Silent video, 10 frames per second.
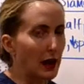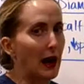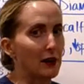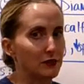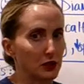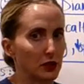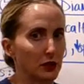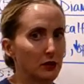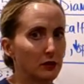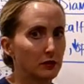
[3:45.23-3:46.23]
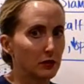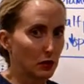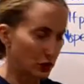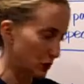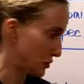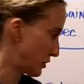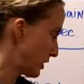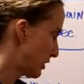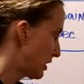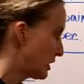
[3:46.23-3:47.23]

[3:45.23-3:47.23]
after your surgery.